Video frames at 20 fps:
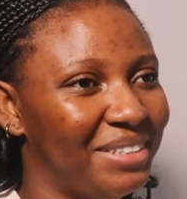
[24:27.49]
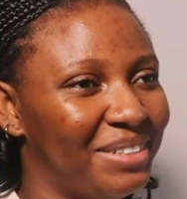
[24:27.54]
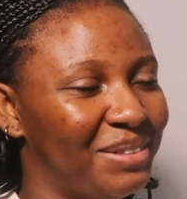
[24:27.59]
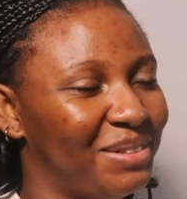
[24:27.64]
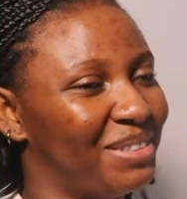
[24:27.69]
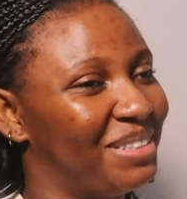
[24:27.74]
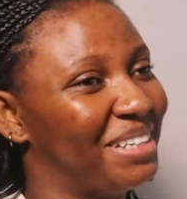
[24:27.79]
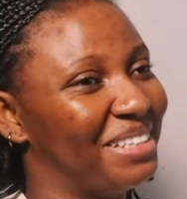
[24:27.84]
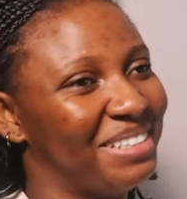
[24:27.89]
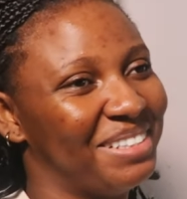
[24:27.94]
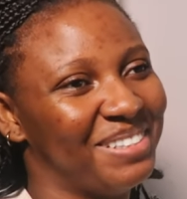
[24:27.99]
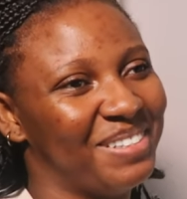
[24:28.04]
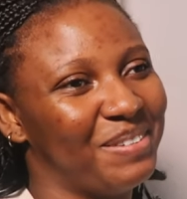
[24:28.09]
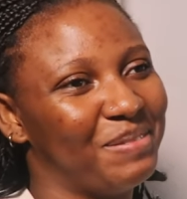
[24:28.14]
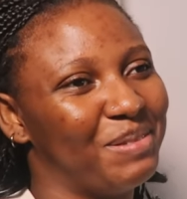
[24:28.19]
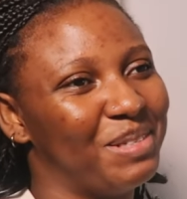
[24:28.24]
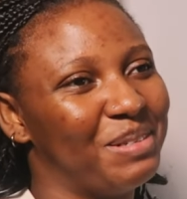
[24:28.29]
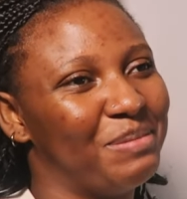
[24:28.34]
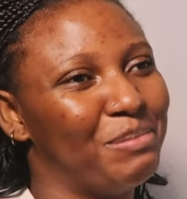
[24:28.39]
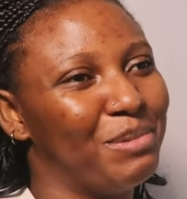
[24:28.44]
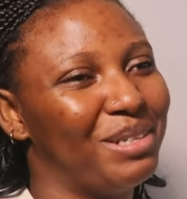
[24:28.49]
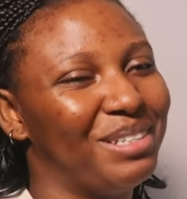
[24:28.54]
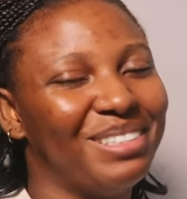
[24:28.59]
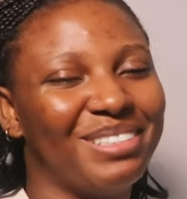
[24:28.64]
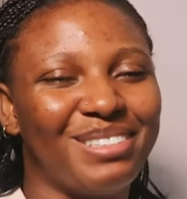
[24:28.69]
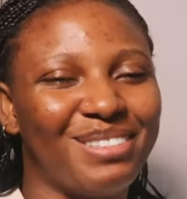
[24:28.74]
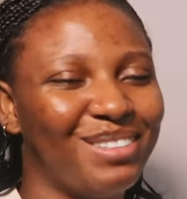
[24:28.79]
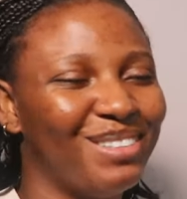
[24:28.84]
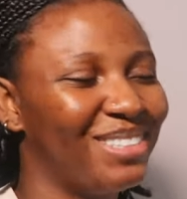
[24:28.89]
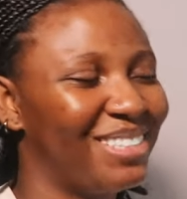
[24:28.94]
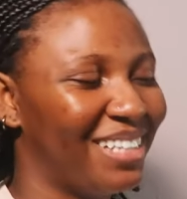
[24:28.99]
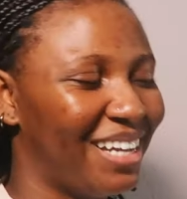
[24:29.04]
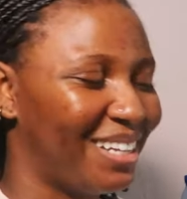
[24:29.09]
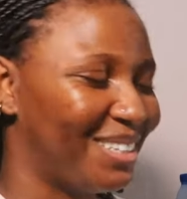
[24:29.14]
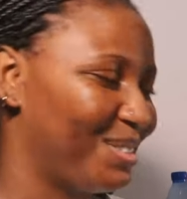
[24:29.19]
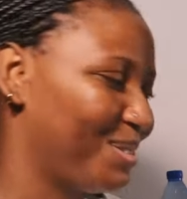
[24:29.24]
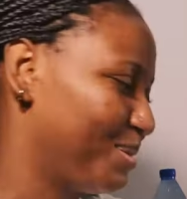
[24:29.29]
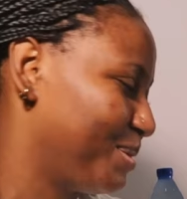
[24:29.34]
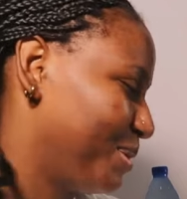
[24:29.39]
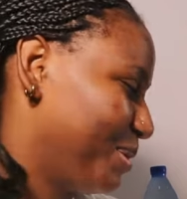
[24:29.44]
or 30 something minutes. Not
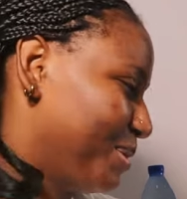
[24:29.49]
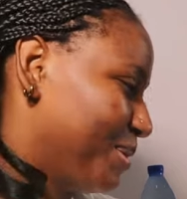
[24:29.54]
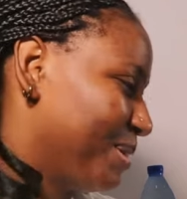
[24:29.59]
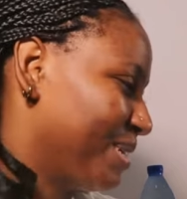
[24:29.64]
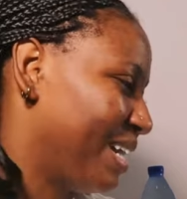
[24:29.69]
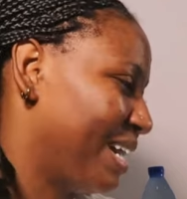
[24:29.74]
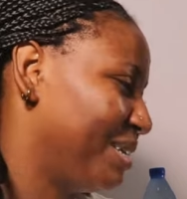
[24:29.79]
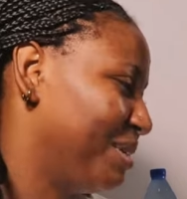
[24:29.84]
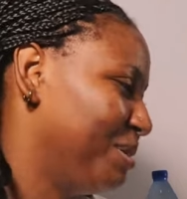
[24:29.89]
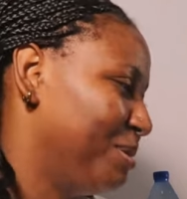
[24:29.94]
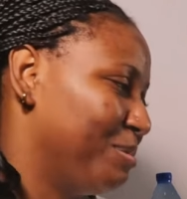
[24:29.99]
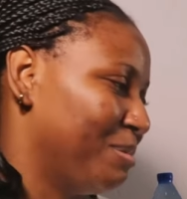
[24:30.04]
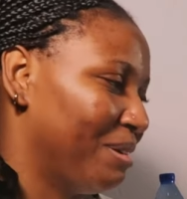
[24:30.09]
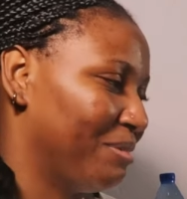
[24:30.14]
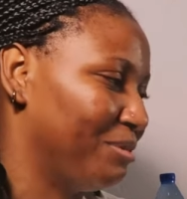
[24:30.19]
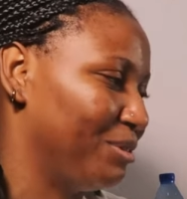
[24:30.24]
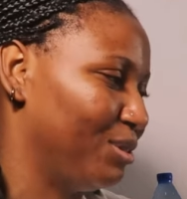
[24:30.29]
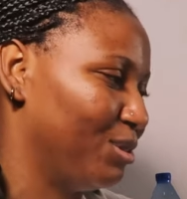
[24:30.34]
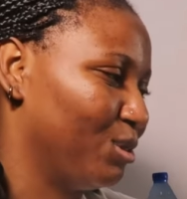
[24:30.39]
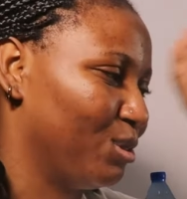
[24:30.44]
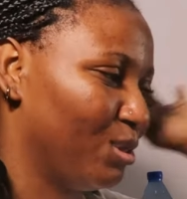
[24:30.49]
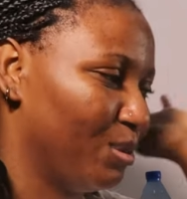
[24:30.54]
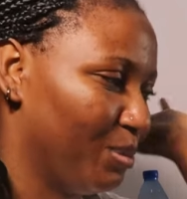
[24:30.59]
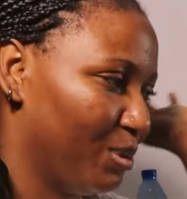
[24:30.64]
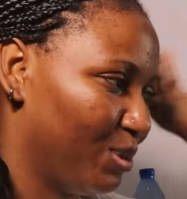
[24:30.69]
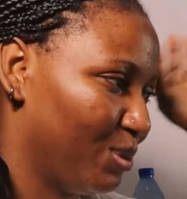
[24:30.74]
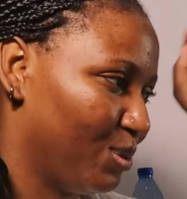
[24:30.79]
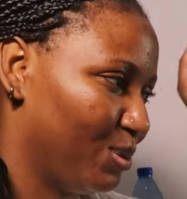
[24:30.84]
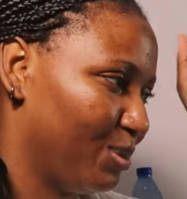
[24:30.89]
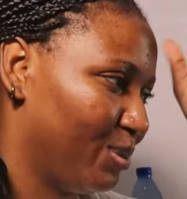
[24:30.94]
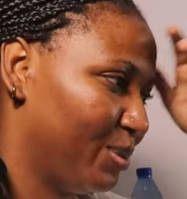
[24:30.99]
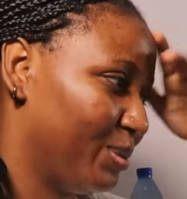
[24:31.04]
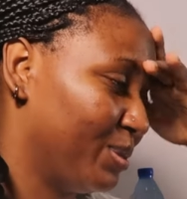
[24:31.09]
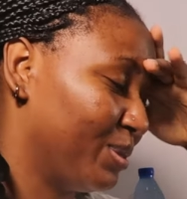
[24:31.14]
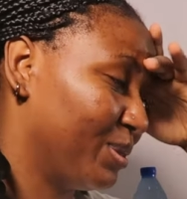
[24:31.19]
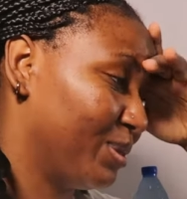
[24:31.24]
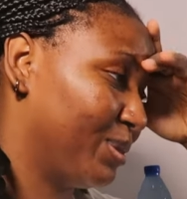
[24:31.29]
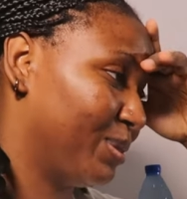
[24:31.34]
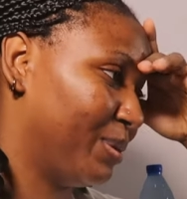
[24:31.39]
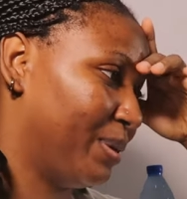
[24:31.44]
sure too long. I don't want my videos to be too
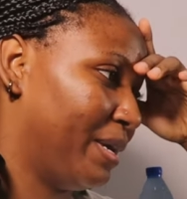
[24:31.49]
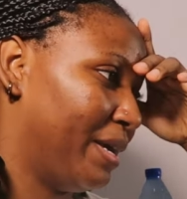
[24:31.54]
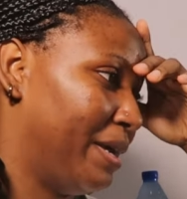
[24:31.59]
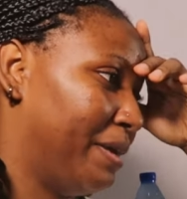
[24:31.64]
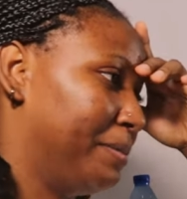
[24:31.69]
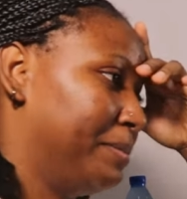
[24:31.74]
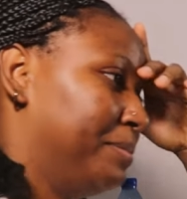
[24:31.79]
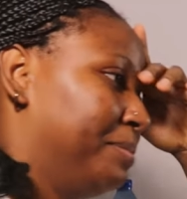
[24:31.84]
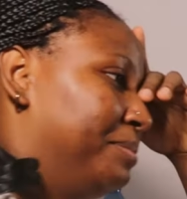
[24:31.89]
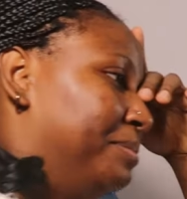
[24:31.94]
long. So yeah,